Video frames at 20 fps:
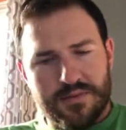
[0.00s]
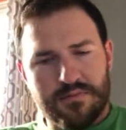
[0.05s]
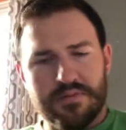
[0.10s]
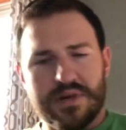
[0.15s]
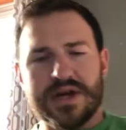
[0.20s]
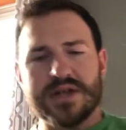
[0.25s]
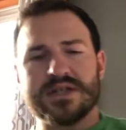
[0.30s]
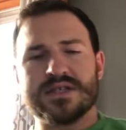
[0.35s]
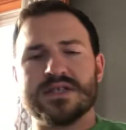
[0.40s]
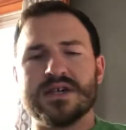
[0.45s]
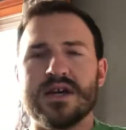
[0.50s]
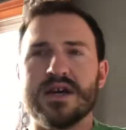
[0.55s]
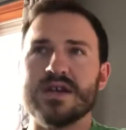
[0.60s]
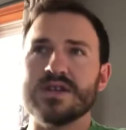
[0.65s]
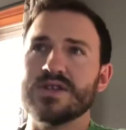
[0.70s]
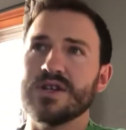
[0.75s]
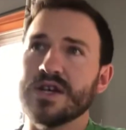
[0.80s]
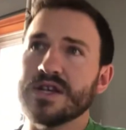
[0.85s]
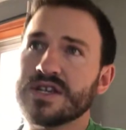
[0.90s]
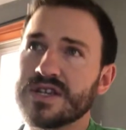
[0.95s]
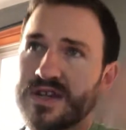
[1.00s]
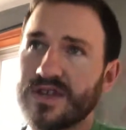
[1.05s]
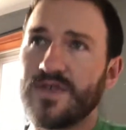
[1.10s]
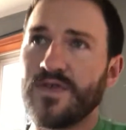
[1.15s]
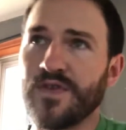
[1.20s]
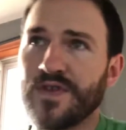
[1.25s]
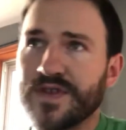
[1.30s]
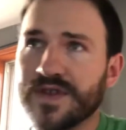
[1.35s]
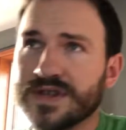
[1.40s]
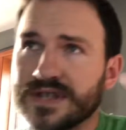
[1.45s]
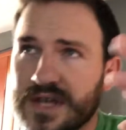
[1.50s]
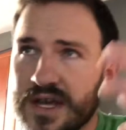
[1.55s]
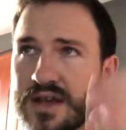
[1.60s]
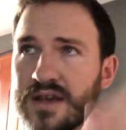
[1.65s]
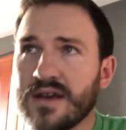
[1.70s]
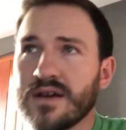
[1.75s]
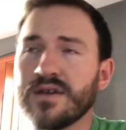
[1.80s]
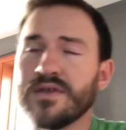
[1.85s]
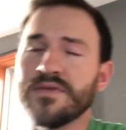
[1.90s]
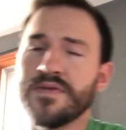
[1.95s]
But just for the
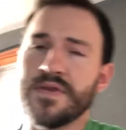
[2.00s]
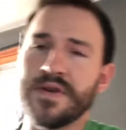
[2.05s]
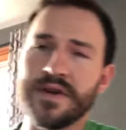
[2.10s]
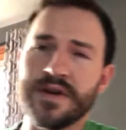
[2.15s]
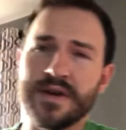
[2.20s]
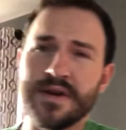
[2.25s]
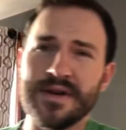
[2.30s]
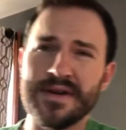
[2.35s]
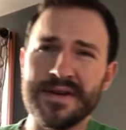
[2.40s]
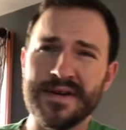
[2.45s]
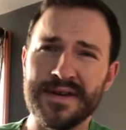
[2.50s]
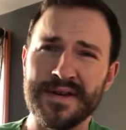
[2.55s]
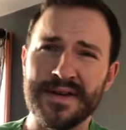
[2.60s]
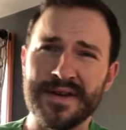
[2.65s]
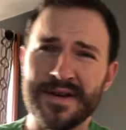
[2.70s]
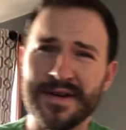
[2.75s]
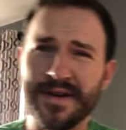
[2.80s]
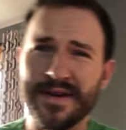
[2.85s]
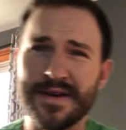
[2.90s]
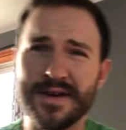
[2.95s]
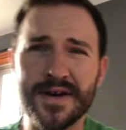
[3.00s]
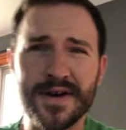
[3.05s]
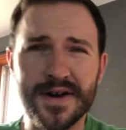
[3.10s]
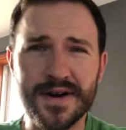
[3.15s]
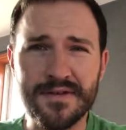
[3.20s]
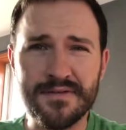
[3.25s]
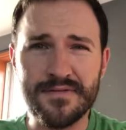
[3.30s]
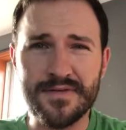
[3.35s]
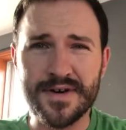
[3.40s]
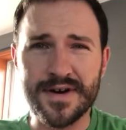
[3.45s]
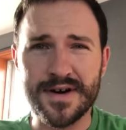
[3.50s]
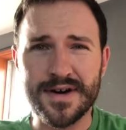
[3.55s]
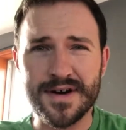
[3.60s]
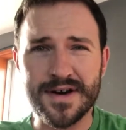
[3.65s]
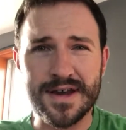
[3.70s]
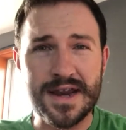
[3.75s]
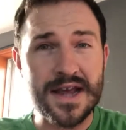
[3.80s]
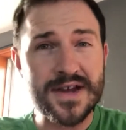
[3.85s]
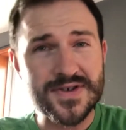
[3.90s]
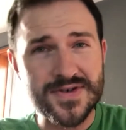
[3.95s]
sake of
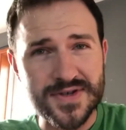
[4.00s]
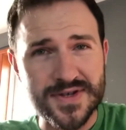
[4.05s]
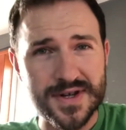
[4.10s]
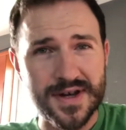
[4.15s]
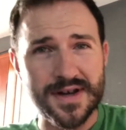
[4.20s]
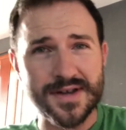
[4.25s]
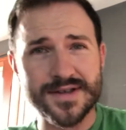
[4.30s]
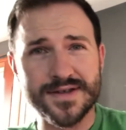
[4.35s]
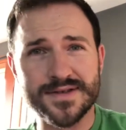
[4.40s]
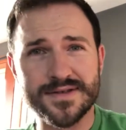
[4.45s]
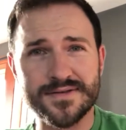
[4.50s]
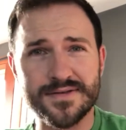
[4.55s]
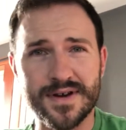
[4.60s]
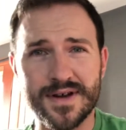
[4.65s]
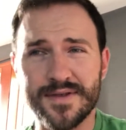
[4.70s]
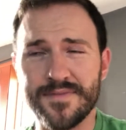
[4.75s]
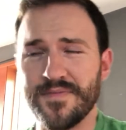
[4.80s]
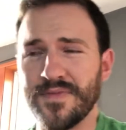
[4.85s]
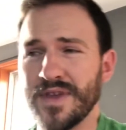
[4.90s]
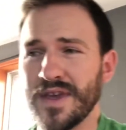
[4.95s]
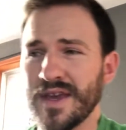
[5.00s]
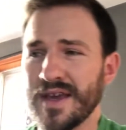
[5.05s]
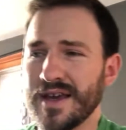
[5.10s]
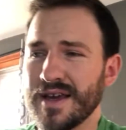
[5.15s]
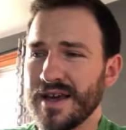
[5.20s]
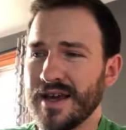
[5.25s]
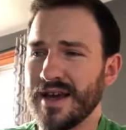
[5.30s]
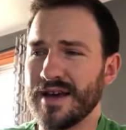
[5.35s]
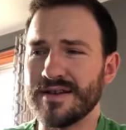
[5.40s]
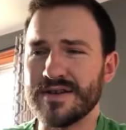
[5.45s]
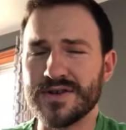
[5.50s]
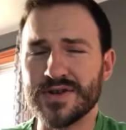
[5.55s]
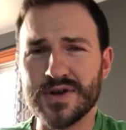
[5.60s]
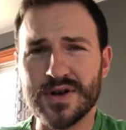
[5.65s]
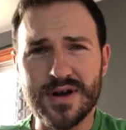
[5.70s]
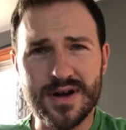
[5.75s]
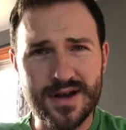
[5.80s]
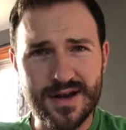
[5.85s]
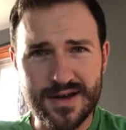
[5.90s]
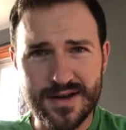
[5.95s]
an exercise, right? And to
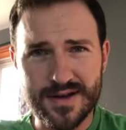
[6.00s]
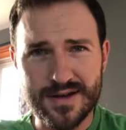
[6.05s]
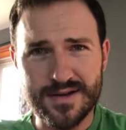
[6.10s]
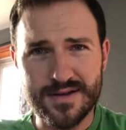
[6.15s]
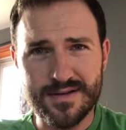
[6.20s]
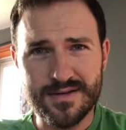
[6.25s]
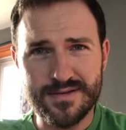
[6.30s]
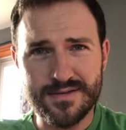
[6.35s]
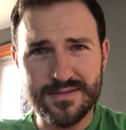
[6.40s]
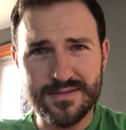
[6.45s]
try and